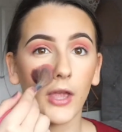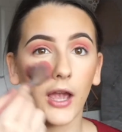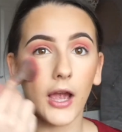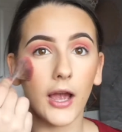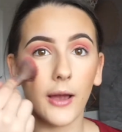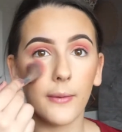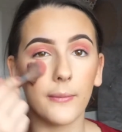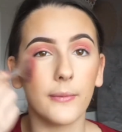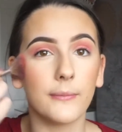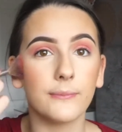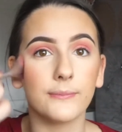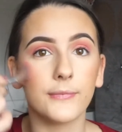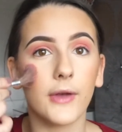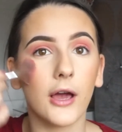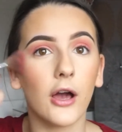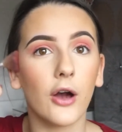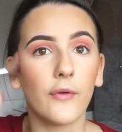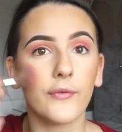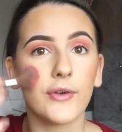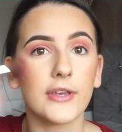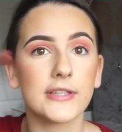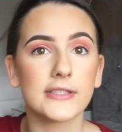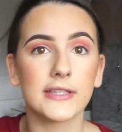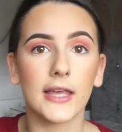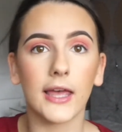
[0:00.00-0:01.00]

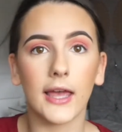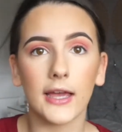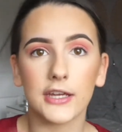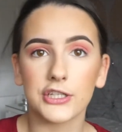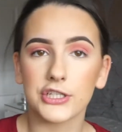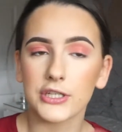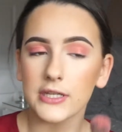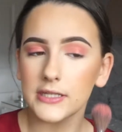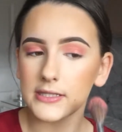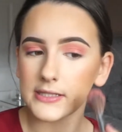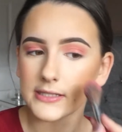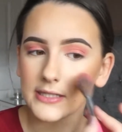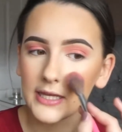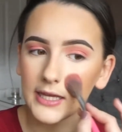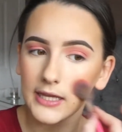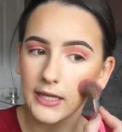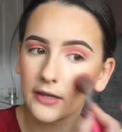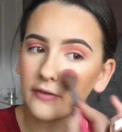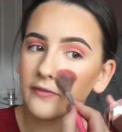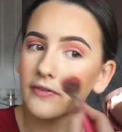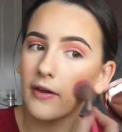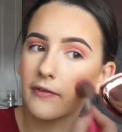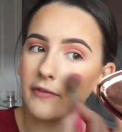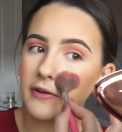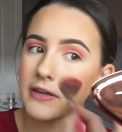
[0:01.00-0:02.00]
Obviously, as you can see,
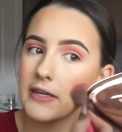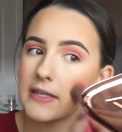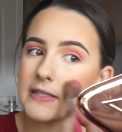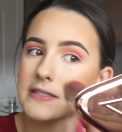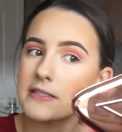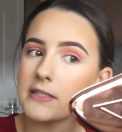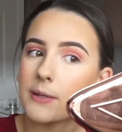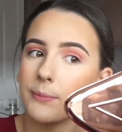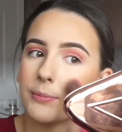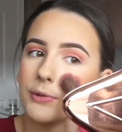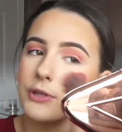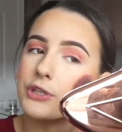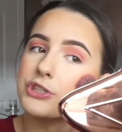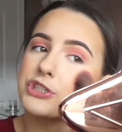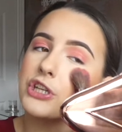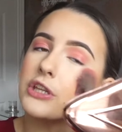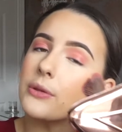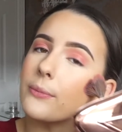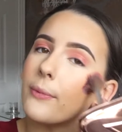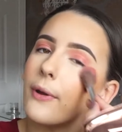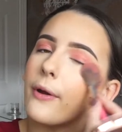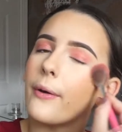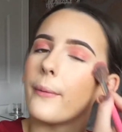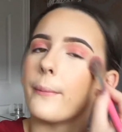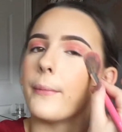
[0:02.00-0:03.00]
very into blush at the
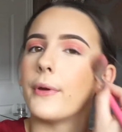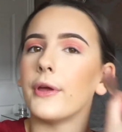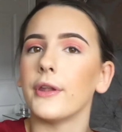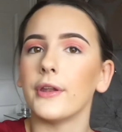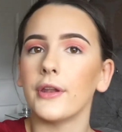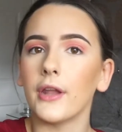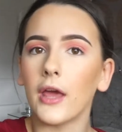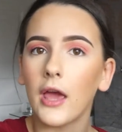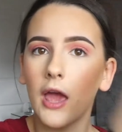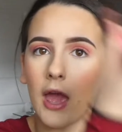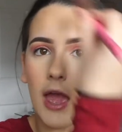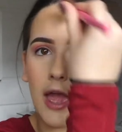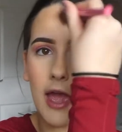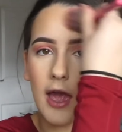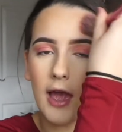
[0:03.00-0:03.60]
moment.